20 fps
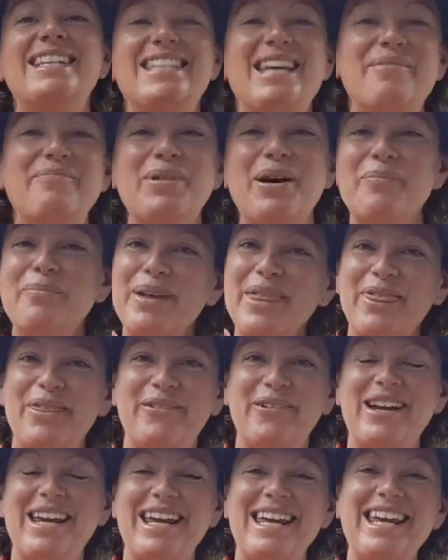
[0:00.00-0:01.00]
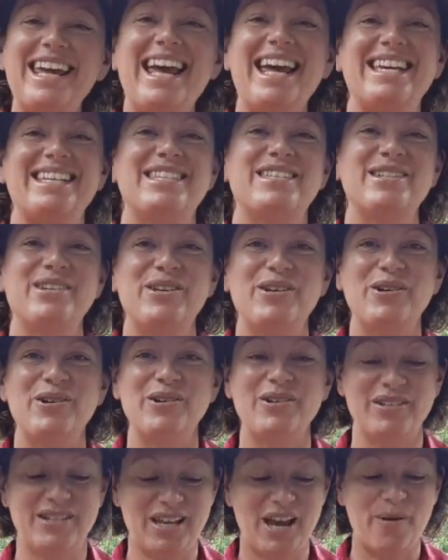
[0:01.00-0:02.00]
Tip number 3 is to
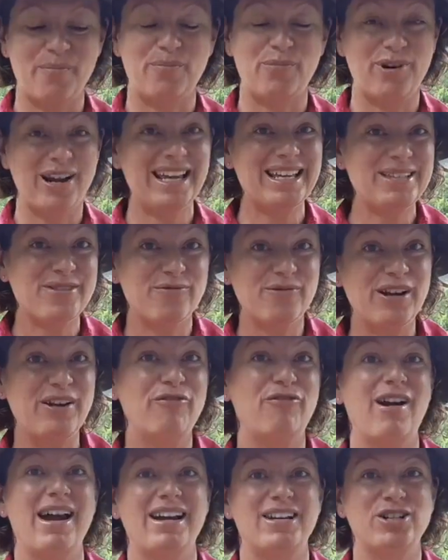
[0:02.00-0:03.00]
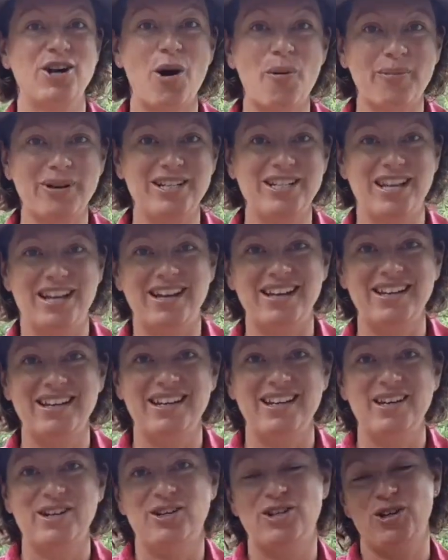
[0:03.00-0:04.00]
use a Brix refractometer
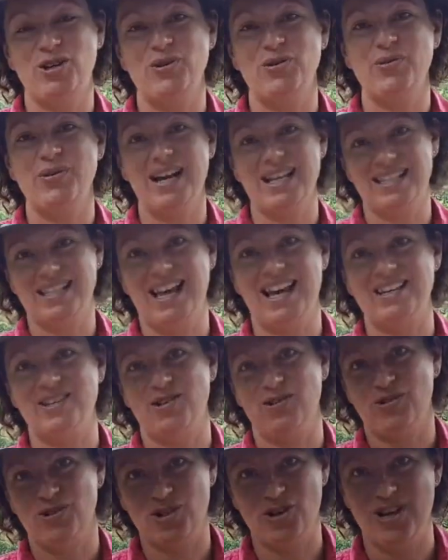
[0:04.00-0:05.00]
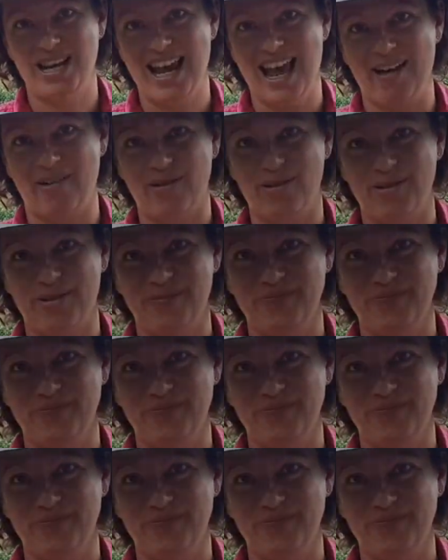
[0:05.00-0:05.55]
to assess your tree health.